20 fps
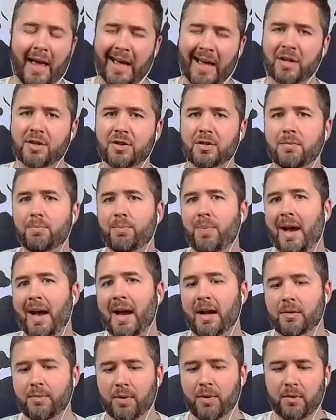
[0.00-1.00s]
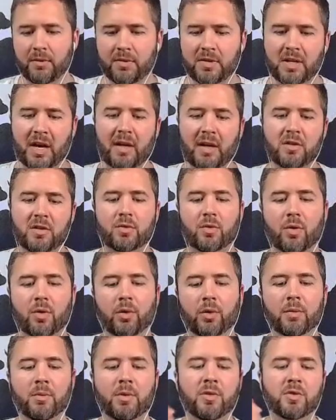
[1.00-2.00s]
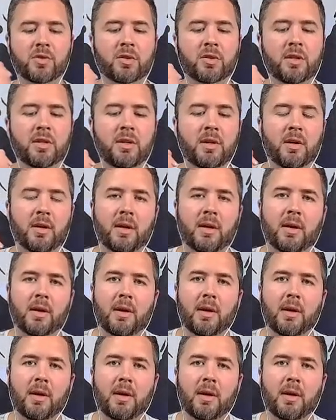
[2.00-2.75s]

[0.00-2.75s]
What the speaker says: action-packed, but side-scroller mostly.